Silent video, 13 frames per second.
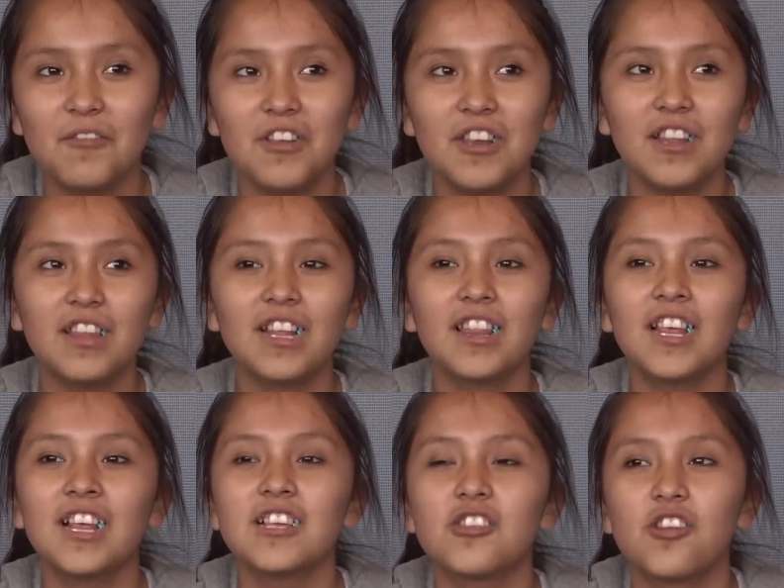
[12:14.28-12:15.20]
When you think
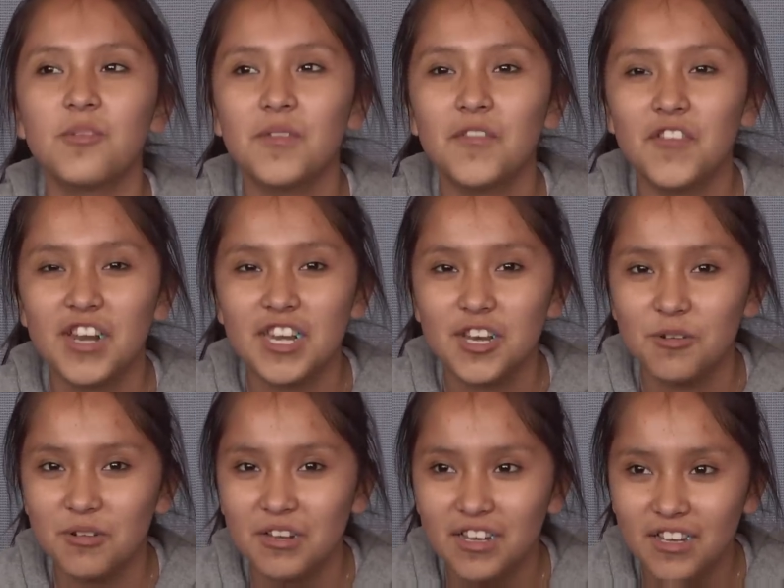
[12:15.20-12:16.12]
things through before you
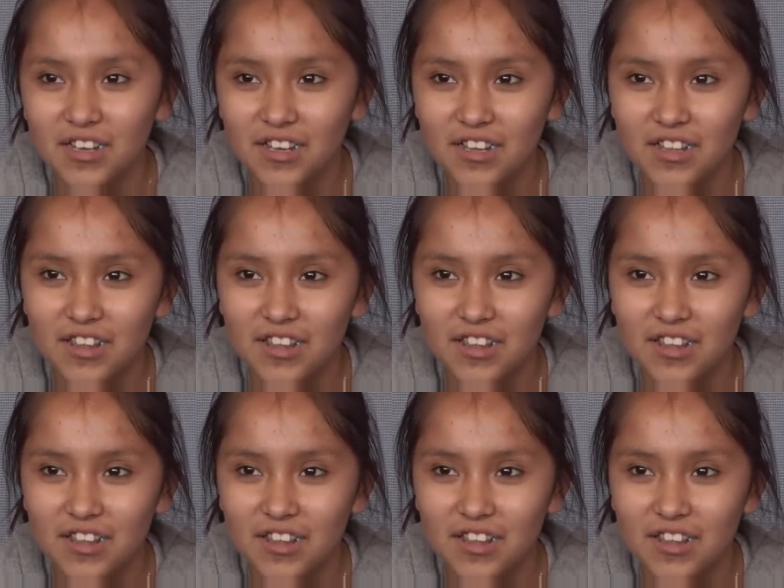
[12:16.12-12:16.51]
do it,